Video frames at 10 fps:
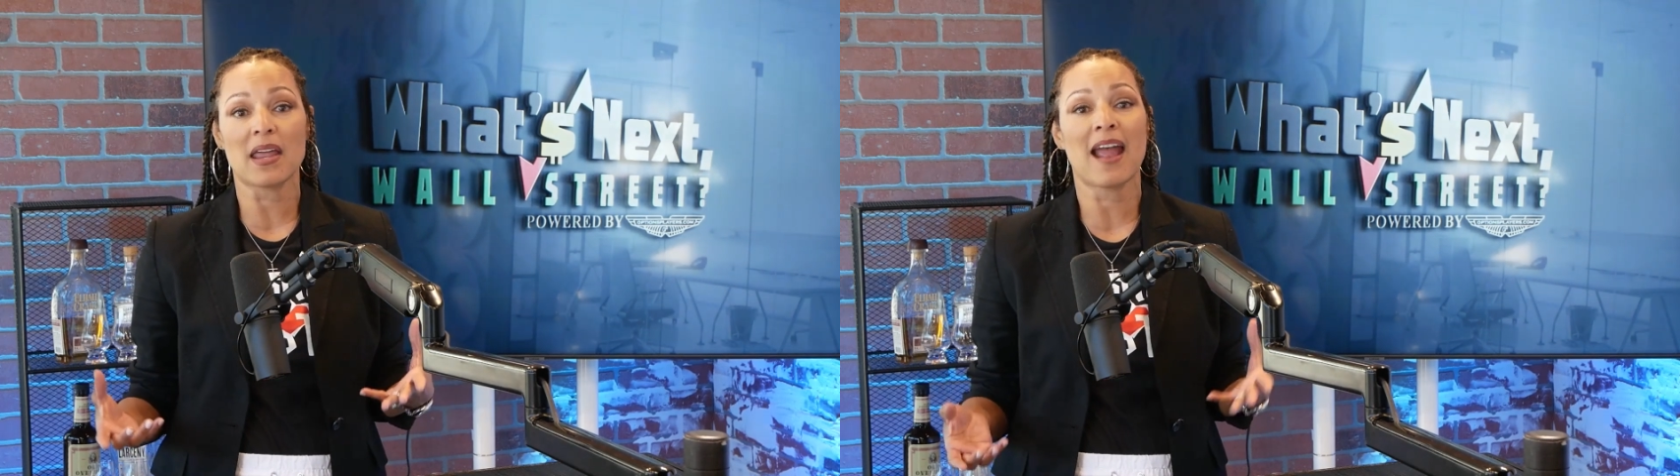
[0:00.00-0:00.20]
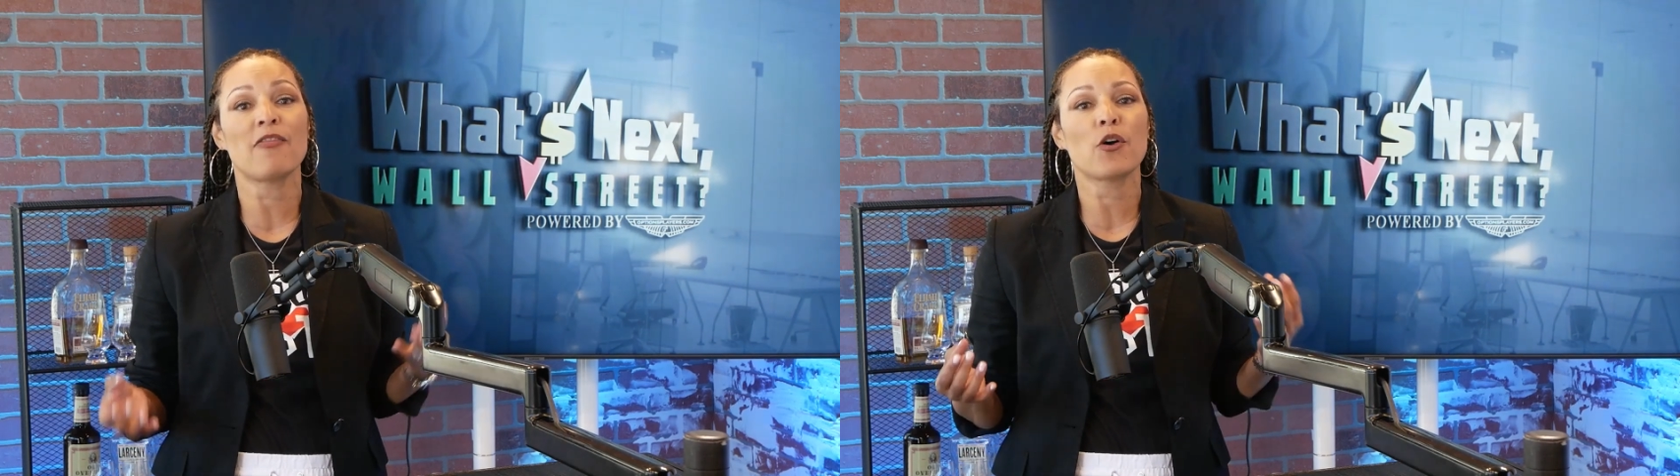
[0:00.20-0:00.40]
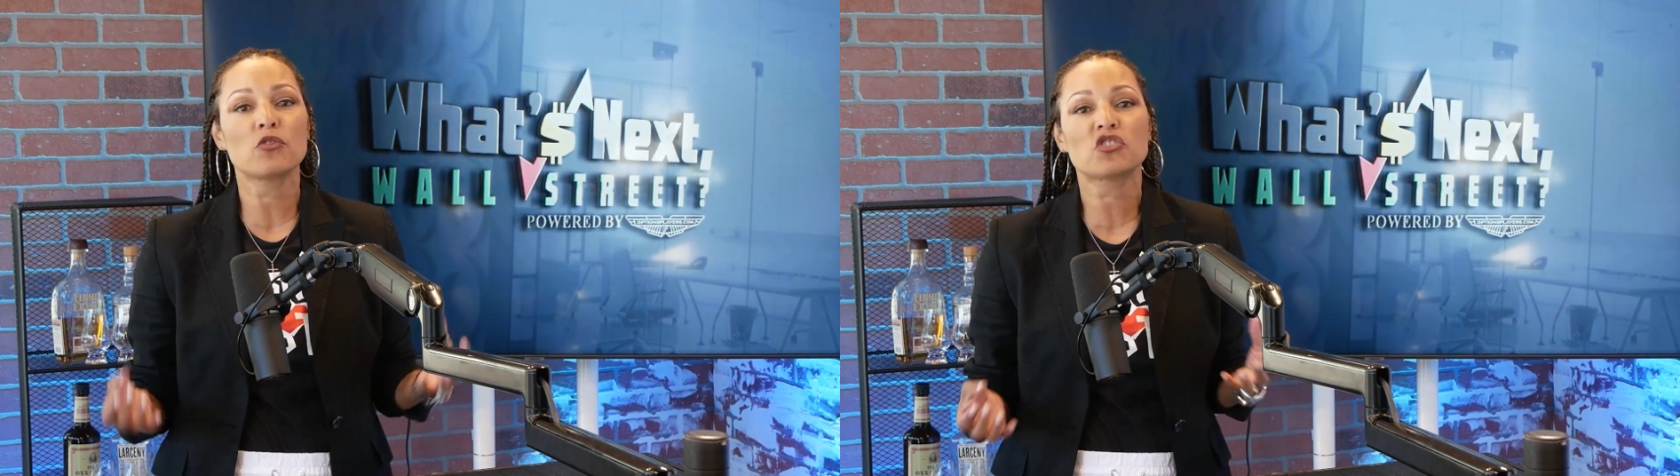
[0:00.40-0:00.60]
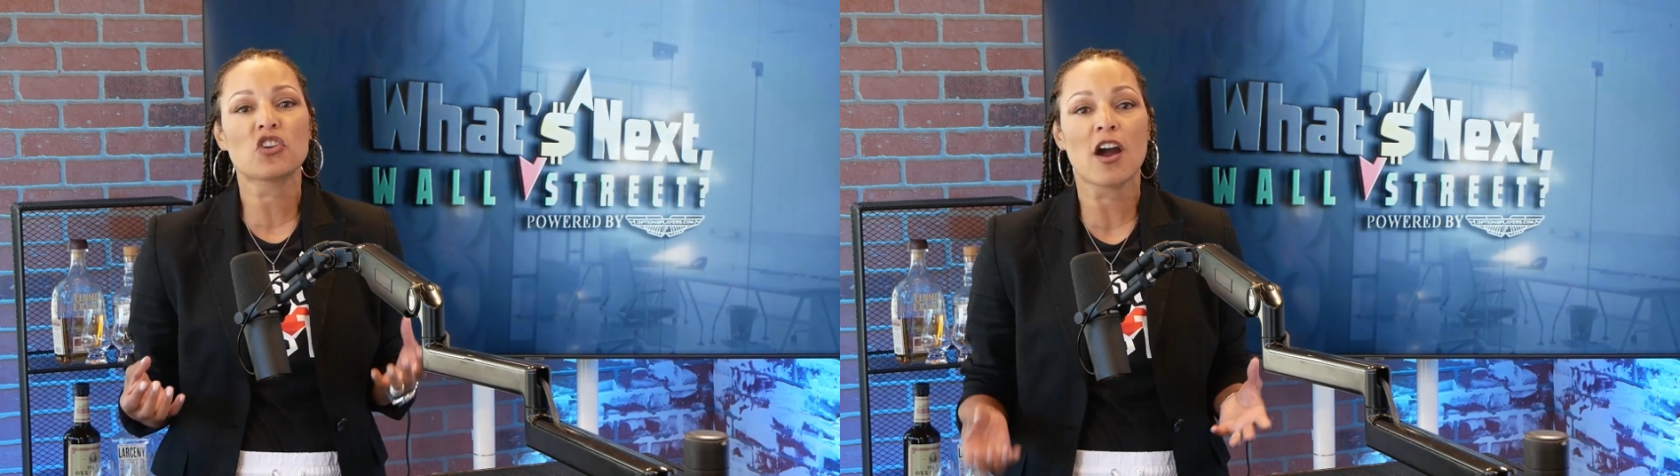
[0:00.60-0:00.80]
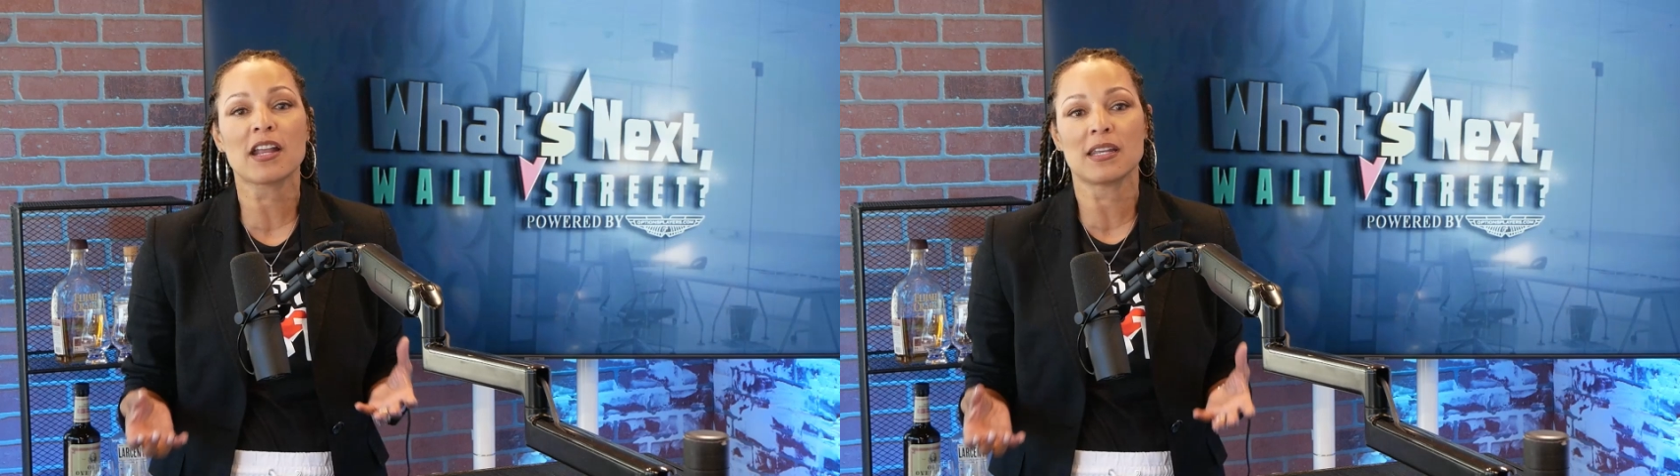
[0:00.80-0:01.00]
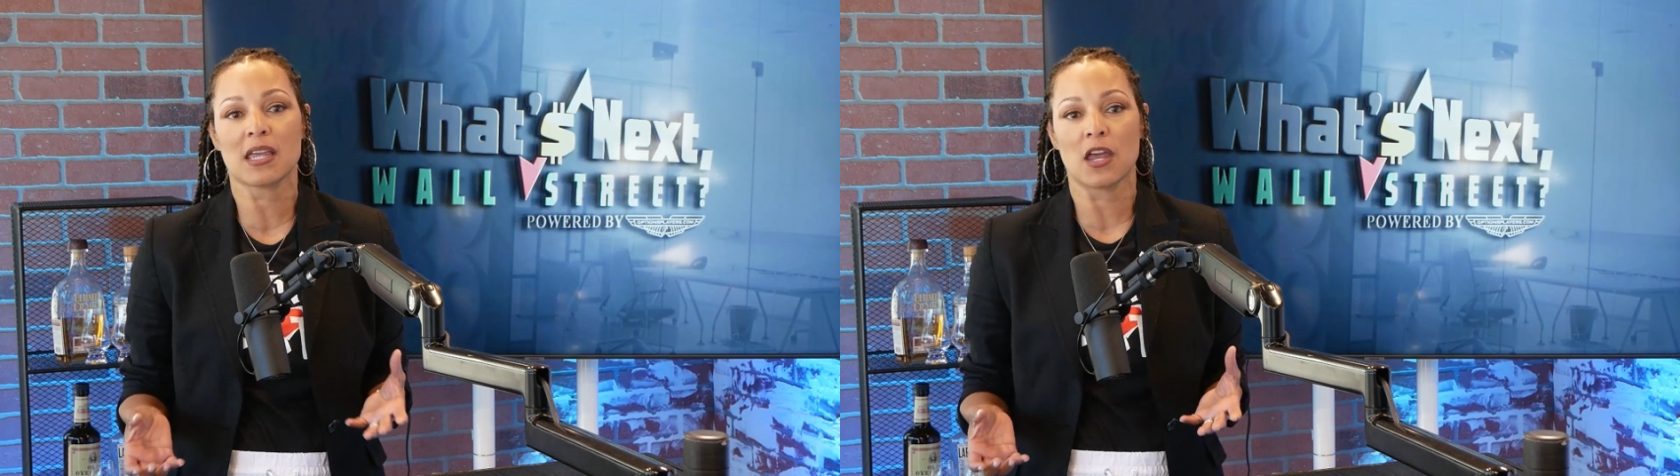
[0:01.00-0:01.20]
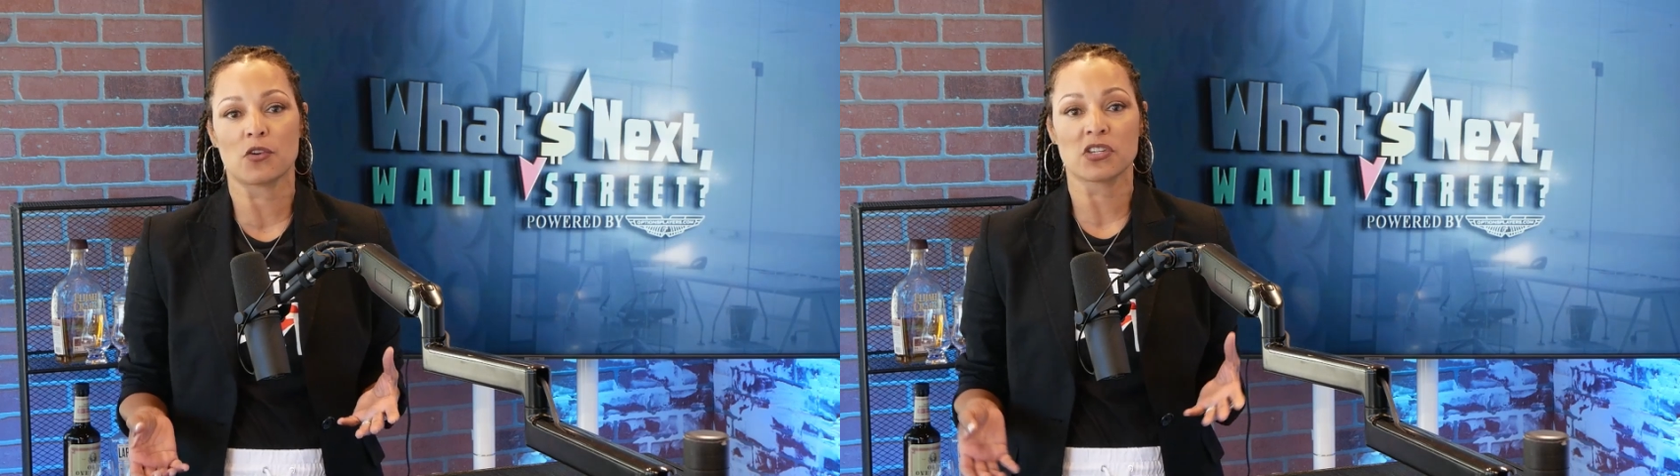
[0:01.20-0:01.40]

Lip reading: and those chart indicators